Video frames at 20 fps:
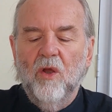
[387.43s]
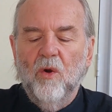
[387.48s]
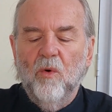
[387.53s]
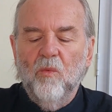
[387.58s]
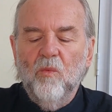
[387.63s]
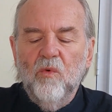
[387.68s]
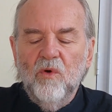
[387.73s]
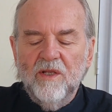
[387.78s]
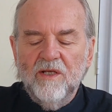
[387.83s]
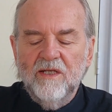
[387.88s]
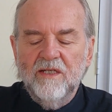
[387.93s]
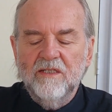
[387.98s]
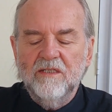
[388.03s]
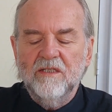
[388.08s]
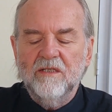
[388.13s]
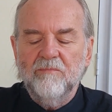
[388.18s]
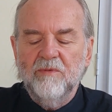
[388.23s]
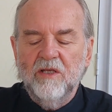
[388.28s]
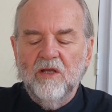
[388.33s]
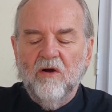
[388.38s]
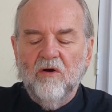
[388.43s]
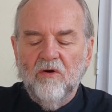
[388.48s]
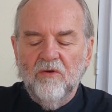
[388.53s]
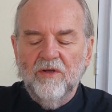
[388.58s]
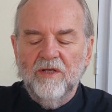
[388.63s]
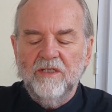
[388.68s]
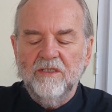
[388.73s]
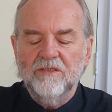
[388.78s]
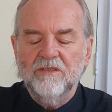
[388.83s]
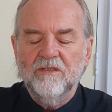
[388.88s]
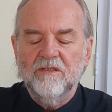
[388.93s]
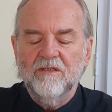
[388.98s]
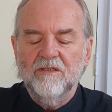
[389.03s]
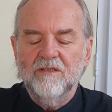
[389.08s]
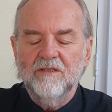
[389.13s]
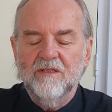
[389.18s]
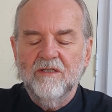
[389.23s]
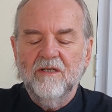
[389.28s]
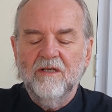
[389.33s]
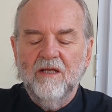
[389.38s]
willing to be honest,
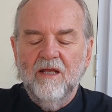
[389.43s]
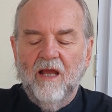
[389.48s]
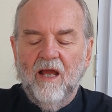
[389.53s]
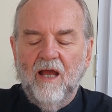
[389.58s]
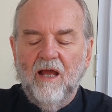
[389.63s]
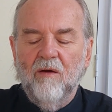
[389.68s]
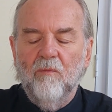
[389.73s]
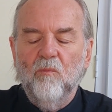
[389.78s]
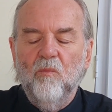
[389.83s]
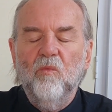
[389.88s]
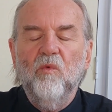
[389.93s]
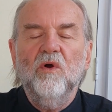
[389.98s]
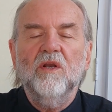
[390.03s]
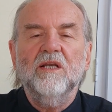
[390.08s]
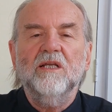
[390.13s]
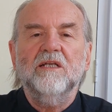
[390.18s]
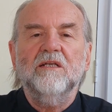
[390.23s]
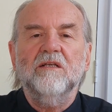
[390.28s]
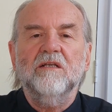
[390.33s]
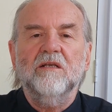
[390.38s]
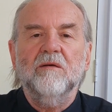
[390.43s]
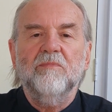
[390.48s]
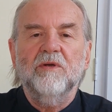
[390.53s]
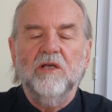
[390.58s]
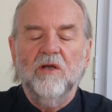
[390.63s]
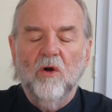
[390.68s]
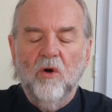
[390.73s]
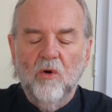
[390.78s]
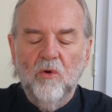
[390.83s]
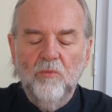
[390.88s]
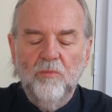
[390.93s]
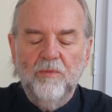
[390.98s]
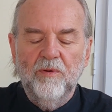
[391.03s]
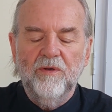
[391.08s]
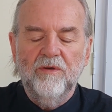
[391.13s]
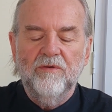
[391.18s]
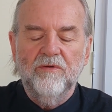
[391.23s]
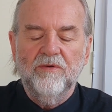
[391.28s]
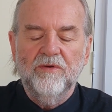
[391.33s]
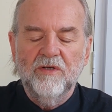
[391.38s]
and willing to be
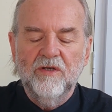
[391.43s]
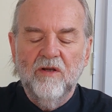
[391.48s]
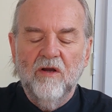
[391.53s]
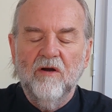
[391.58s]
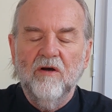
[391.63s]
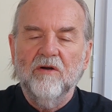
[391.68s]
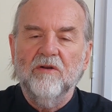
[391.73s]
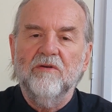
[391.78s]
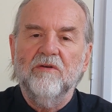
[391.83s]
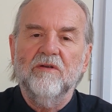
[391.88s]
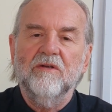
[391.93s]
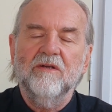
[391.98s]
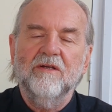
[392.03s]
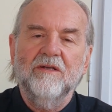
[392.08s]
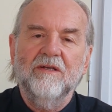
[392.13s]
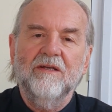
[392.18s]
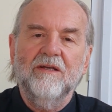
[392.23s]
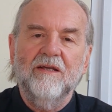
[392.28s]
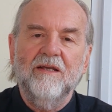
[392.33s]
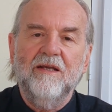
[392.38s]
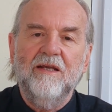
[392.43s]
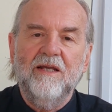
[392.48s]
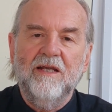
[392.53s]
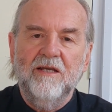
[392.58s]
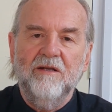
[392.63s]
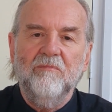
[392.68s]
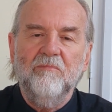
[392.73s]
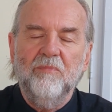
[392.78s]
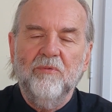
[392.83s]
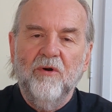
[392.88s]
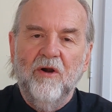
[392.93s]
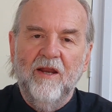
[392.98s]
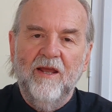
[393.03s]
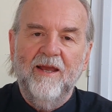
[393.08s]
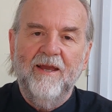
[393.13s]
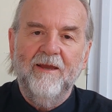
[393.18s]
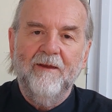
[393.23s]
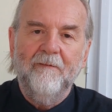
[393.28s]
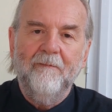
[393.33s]
open to God in prayer.